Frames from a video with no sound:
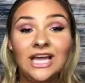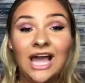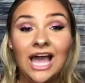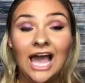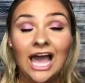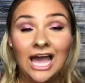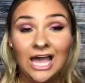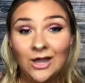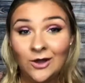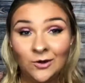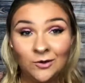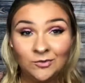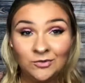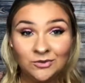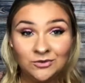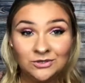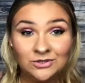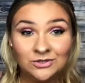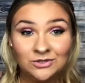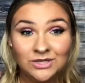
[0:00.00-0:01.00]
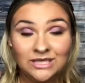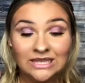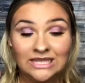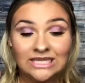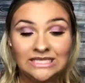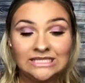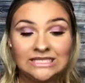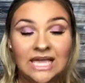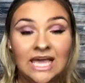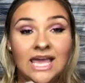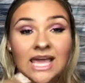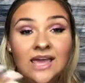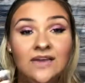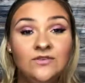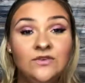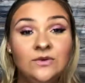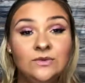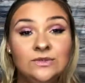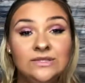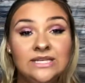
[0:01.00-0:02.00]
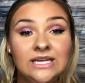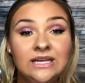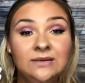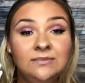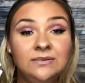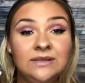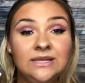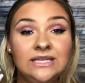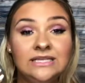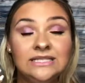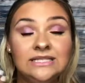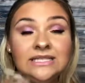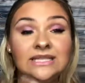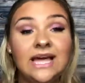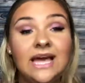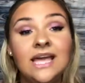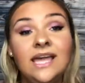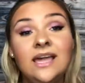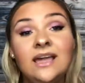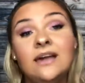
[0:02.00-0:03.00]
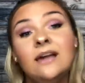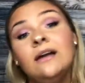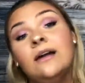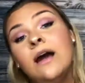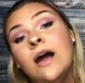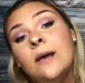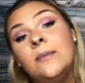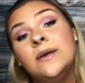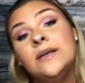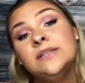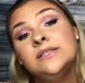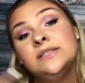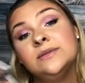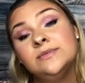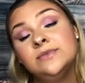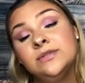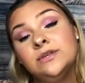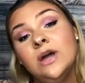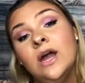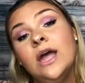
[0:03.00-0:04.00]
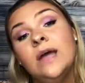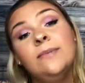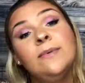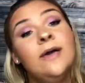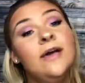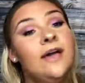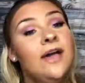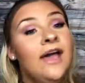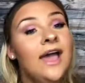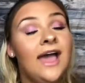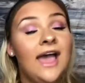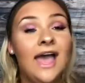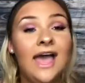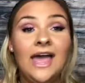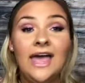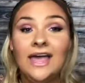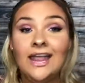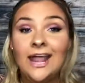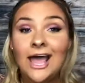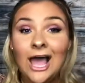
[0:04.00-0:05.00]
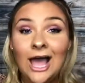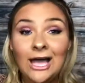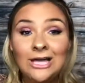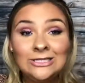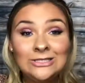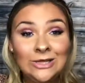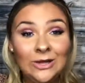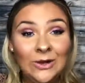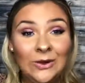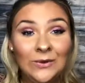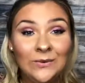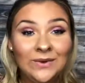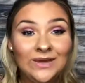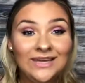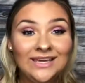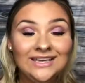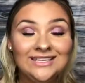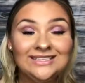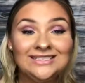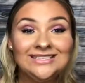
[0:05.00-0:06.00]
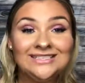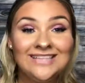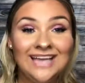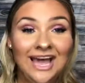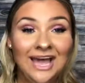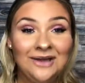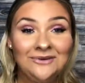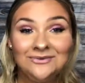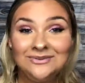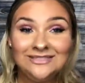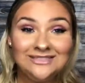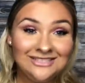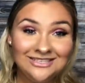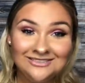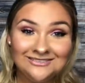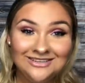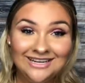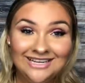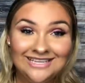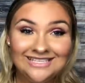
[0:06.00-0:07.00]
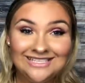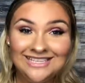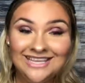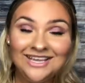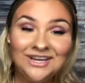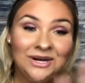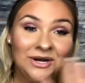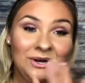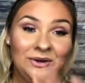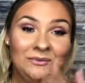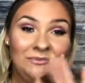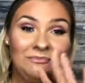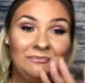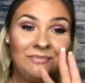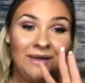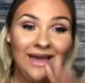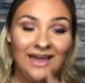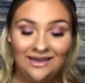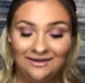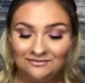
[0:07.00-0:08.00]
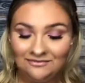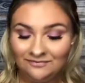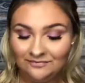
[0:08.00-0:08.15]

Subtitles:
I hope you enjoyed this. If you did, please like, comment, subscribe, and as always, I will see you guys later. Bye.